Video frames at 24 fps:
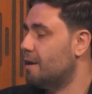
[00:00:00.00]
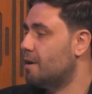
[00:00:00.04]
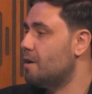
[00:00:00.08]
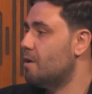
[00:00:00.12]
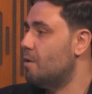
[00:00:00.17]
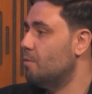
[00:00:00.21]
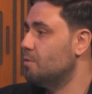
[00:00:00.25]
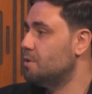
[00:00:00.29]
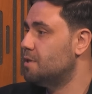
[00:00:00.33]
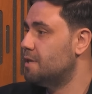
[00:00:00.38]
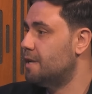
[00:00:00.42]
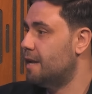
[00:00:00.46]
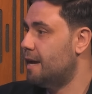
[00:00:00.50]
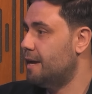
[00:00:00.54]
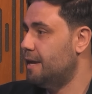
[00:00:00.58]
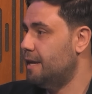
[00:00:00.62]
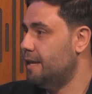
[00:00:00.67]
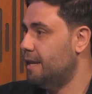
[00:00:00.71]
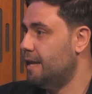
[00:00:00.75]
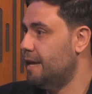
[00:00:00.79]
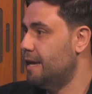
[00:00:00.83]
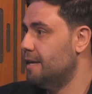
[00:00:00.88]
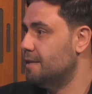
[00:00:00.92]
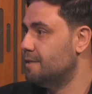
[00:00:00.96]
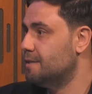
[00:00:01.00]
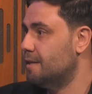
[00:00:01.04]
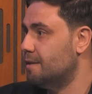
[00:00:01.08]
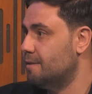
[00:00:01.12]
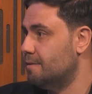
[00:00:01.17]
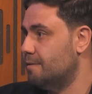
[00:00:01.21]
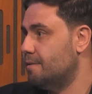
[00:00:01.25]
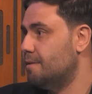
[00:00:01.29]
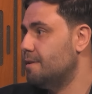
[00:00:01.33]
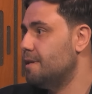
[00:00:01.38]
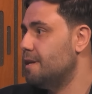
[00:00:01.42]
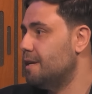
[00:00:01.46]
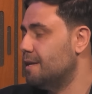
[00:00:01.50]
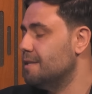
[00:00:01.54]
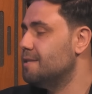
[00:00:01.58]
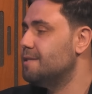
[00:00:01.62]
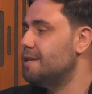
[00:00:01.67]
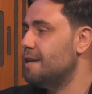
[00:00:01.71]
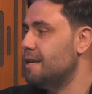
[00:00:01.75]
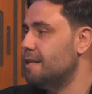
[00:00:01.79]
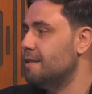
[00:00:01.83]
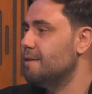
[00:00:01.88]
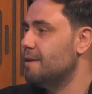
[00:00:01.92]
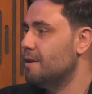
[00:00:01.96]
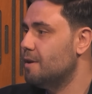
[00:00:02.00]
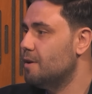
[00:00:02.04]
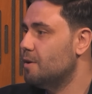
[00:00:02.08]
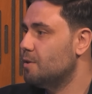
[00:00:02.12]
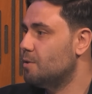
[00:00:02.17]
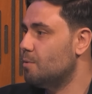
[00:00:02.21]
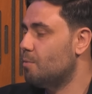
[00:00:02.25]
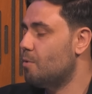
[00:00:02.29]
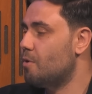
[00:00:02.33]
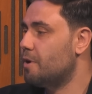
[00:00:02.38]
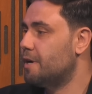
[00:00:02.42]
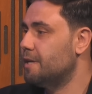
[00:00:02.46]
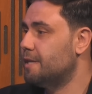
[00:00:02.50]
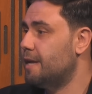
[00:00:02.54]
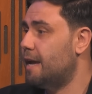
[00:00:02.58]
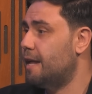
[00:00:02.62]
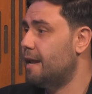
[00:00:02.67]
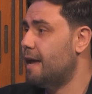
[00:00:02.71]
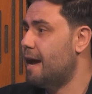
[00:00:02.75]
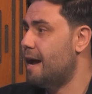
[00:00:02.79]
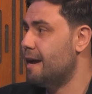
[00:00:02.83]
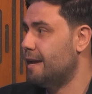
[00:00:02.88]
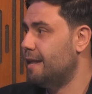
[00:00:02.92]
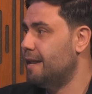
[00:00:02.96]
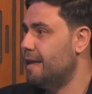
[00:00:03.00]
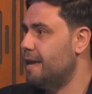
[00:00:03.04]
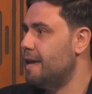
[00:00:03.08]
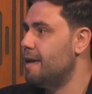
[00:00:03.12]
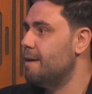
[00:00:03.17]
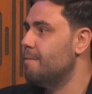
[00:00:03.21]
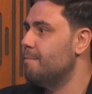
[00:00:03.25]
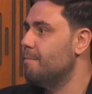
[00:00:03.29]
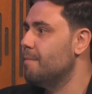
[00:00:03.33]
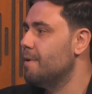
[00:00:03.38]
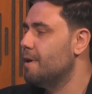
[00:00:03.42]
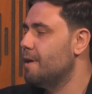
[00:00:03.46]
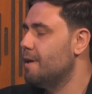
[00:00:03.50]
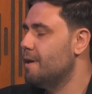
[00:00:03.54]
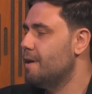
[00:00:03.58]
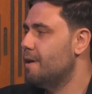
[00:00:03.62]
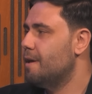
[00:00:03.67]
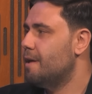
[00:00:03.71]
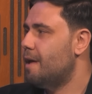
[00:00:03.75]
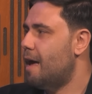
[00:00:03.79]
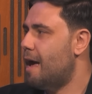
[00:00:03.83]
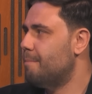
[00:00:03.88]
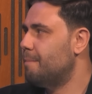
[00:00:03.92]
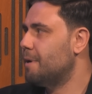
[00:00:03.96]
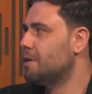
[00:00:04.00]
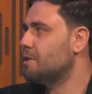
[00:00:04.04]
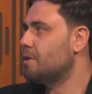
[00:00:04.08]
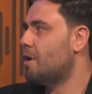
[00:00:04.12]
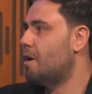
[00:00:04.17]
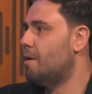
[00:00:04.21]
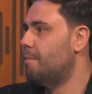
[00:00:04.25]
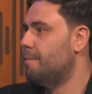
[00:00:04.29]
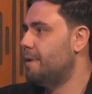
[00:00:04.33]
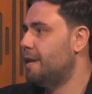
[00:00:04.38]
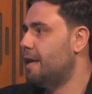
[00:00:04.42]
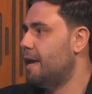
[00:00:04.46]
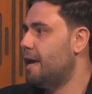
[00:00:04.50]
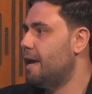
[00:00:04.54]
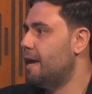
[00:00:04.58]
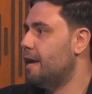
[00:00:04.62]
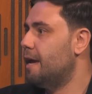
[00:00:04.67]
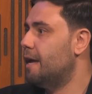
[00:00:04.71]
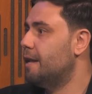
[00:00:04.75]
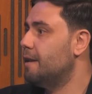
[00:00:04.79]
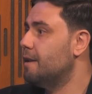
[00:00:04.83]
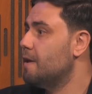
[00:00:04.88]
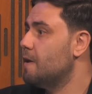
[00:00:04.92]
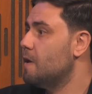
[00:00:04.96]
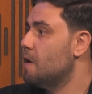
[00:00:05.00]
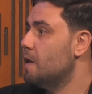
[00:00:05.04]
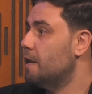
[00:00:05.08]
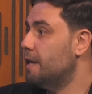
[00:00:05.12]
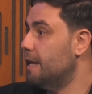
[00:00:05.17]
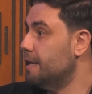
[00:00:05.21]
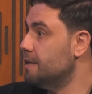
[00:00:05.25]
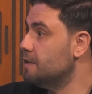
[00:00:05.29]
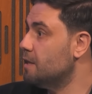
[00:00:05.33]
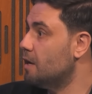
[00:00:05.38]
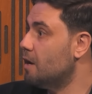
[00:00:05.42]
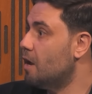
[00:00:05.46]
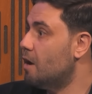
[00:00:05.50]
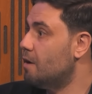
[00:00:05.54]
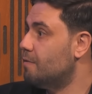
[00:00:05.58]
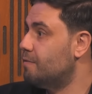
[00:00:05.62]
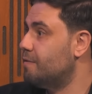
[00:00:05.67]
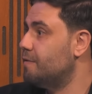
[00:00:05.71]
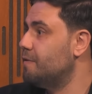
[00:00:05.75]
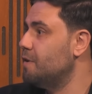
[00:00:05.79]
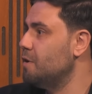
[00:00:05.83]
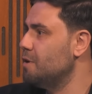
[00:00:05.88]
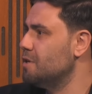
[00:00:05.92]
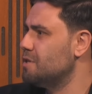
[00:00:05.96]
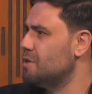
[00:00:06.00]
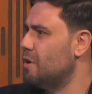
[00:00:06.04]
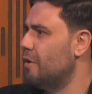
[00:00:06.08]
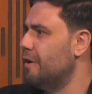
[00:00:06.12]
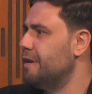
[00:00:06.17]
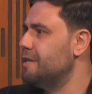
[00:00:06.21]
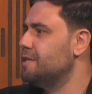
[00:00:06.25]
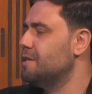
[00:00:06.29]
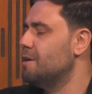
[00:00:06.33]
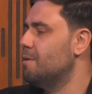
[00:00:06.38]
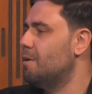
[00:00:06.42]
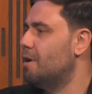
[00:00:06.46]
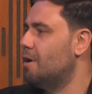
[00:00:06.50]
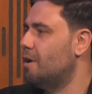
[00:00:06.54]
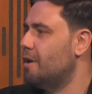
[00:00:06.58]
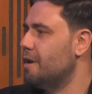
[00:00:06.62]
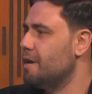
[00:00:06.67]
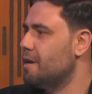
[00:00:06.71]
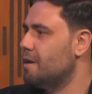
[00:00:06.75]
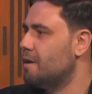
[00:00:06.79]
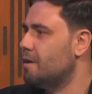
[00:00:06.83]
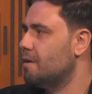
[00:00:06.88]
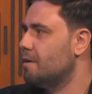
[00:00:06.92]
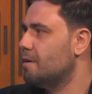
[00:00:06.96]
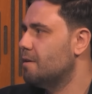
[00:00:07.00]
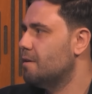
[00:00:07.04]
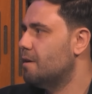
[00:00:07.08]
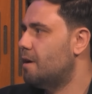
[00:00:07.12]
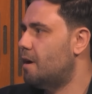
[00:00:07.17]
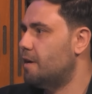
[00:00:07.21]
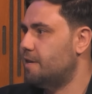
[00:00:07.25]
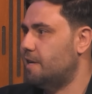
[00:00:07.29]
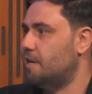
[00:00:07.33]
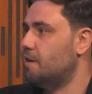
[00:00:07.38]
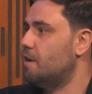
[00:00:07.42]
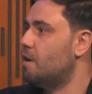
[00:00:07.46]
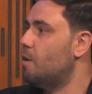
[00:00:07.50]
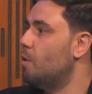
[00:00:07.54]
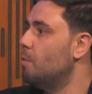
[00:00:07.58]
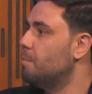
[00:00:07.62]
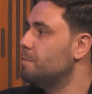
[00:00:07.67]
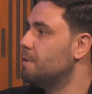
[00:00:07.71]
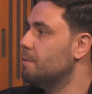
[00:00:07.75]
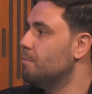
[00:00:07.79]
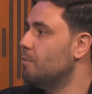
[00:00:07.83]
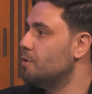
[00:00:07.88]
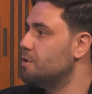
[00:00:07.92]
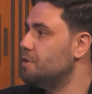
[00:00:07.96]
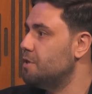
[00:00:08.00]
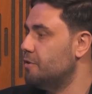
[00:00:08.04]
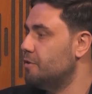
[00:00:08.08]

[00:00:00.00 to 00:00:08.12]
coaching that he needs, and mm. you can see the work of Ten Hag in him and McTominay and Lindelof. A few of these guys who are like, oh, they're not up to much, you